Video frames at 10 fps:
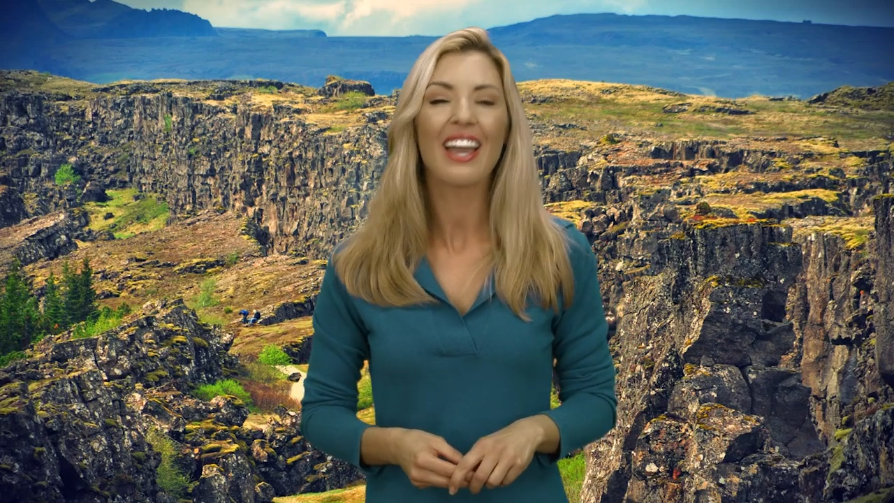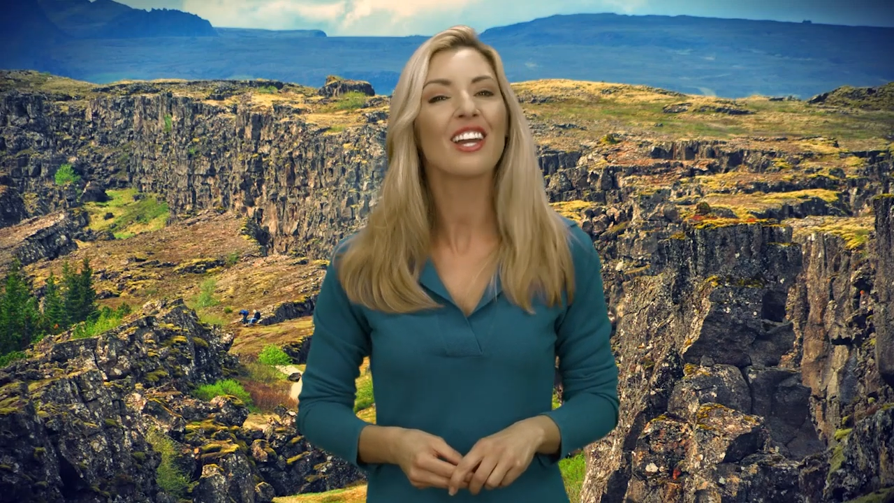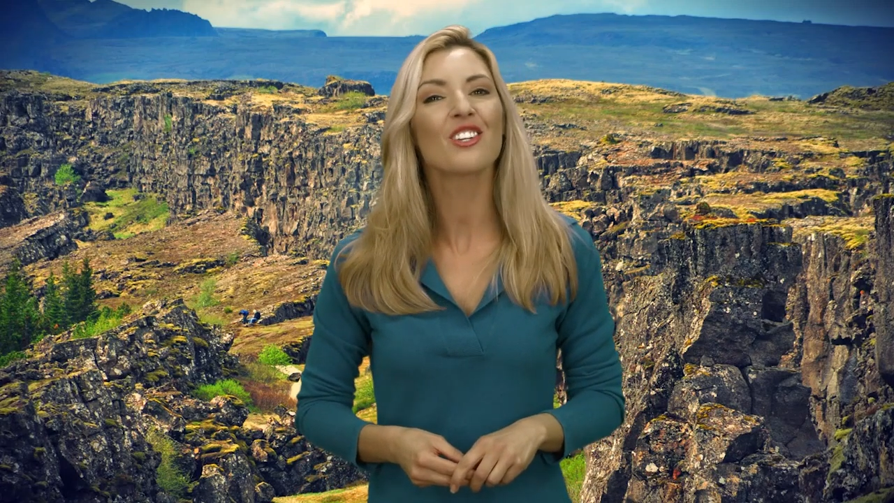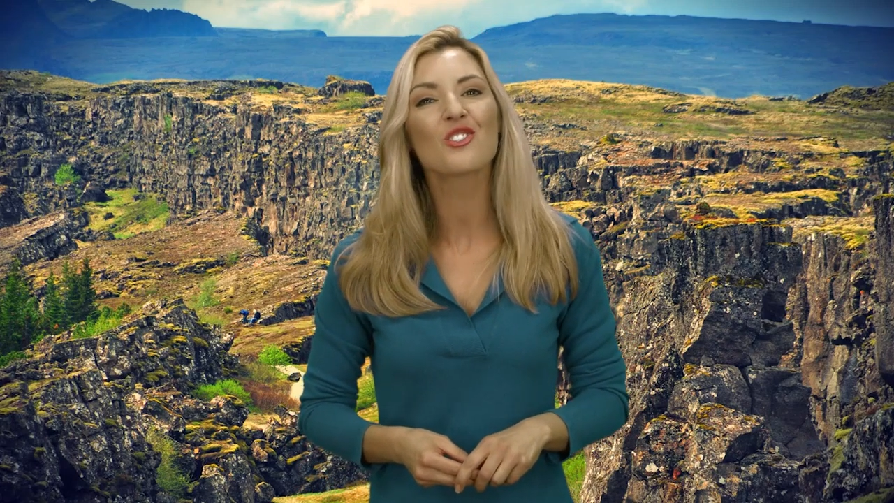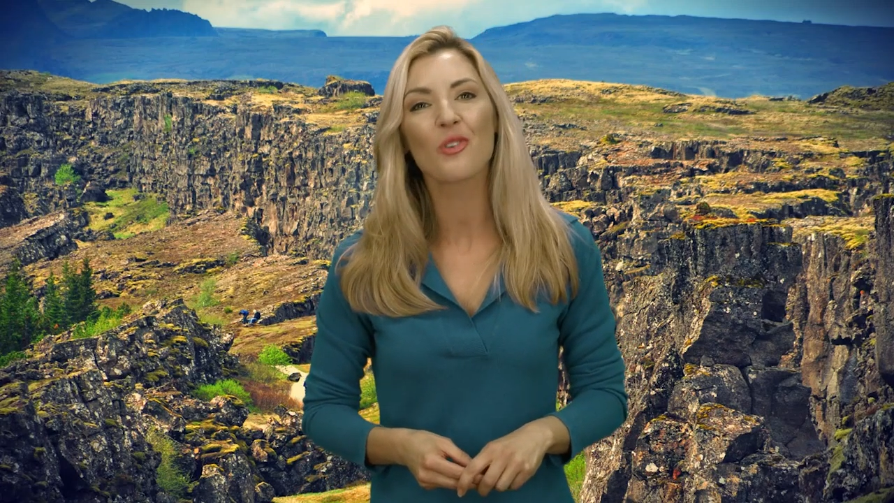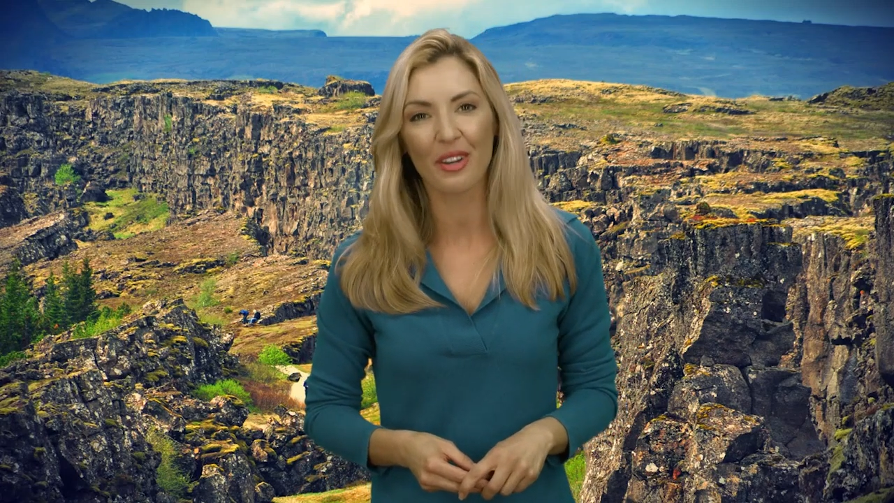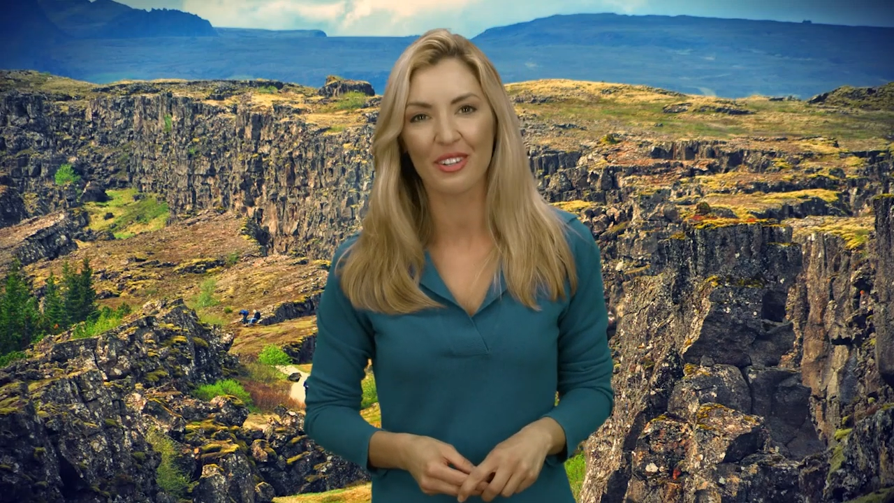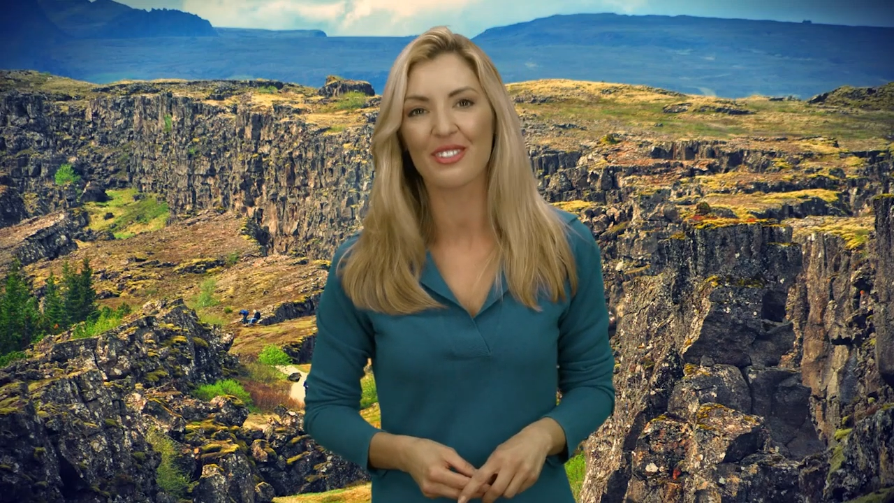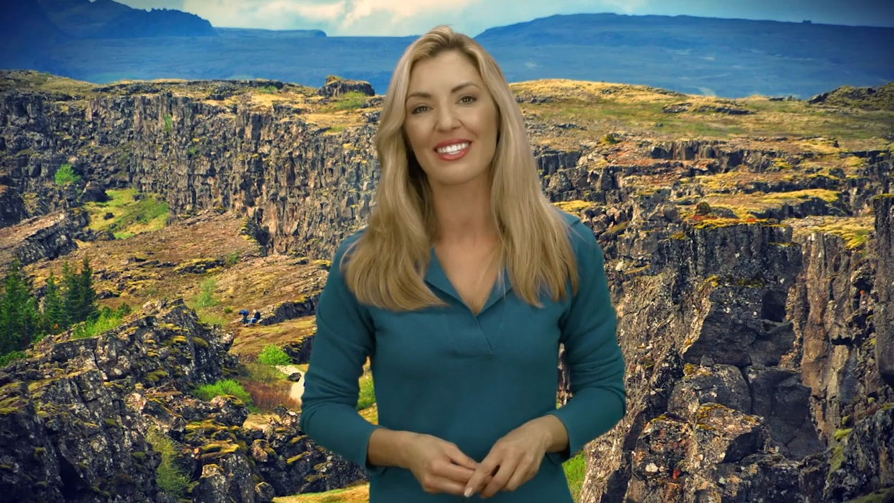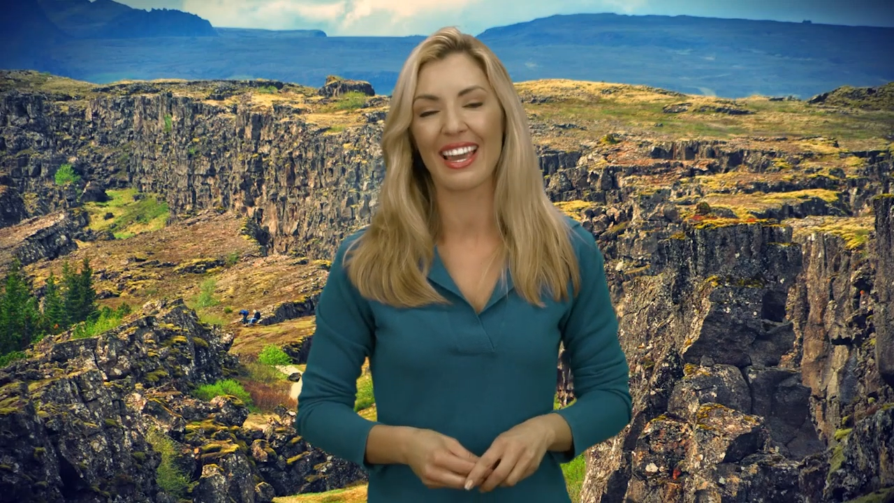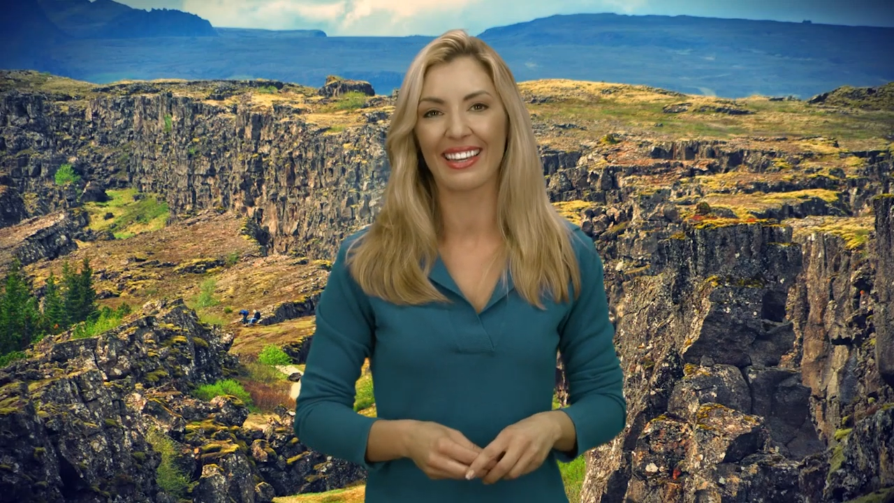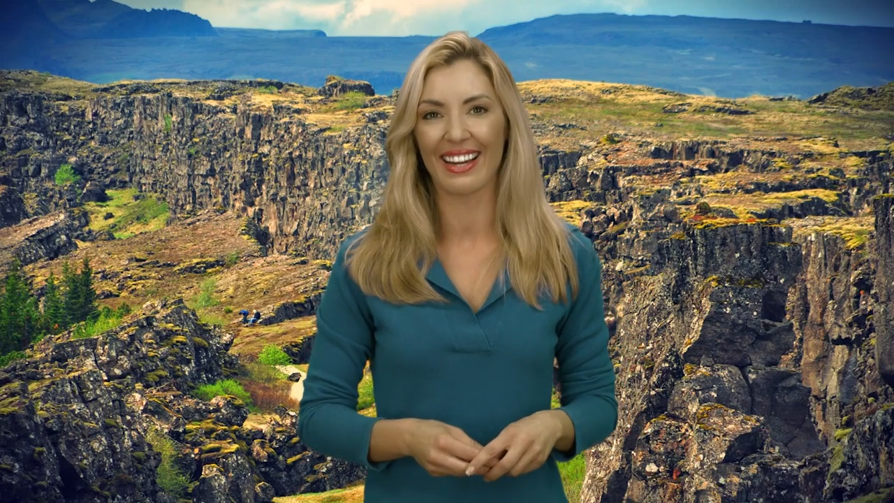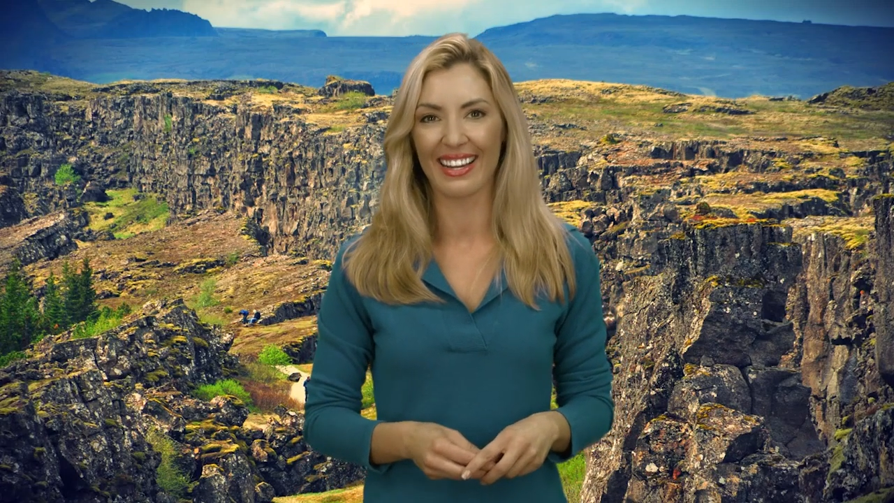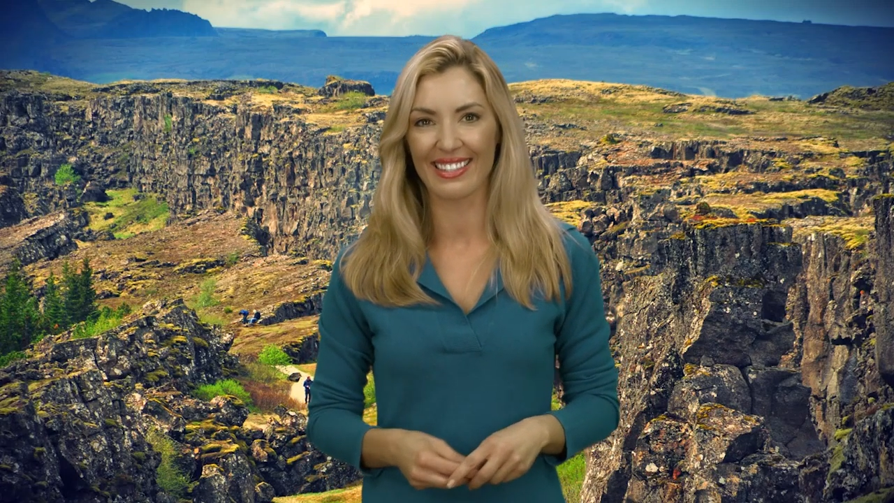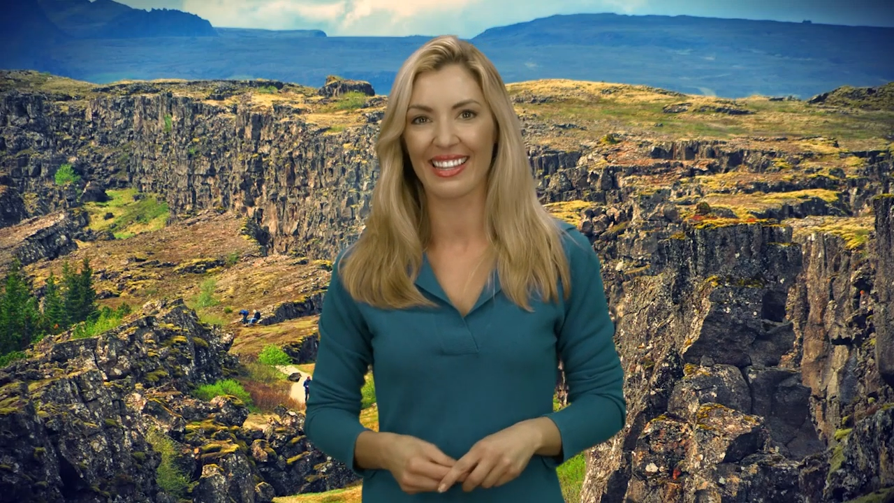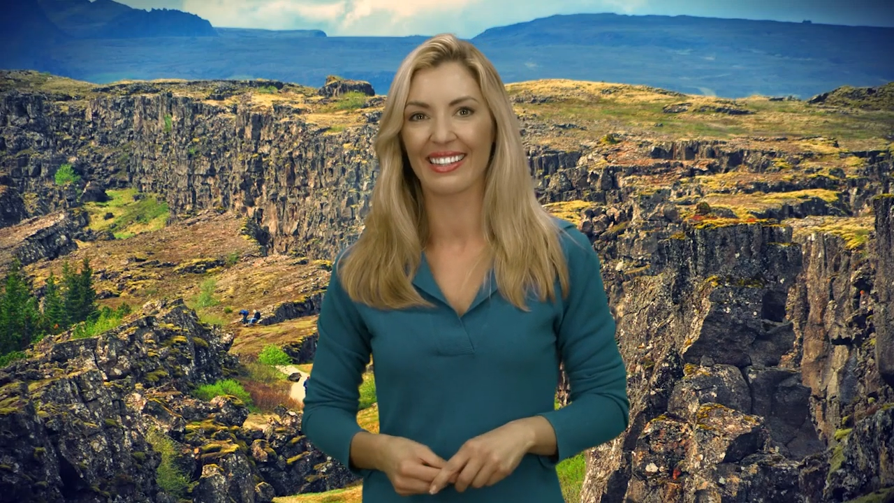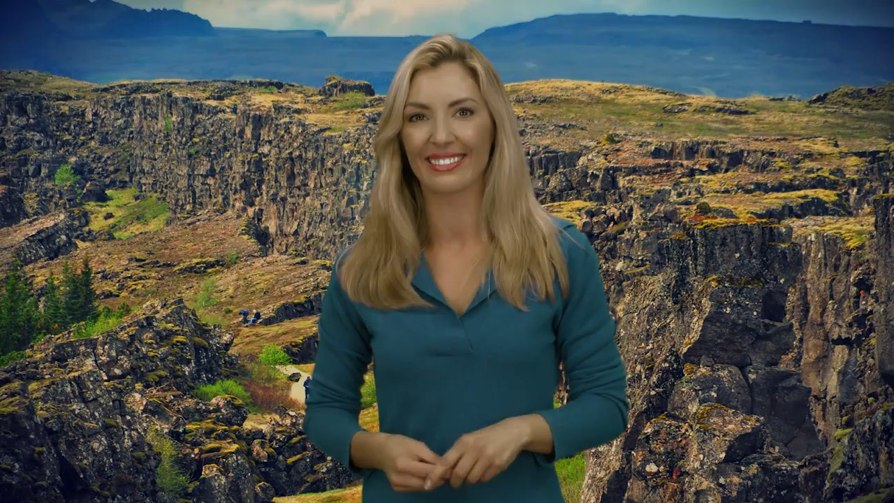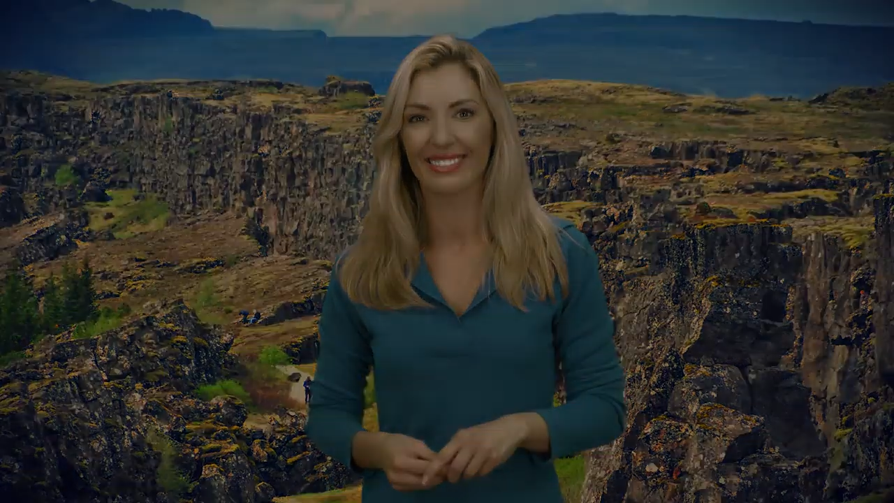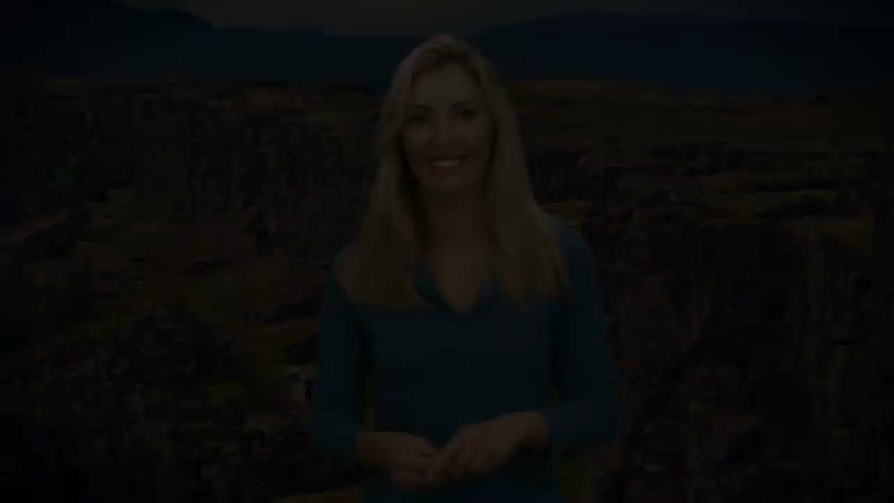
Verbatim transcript: Enjoy your stay in Iceland.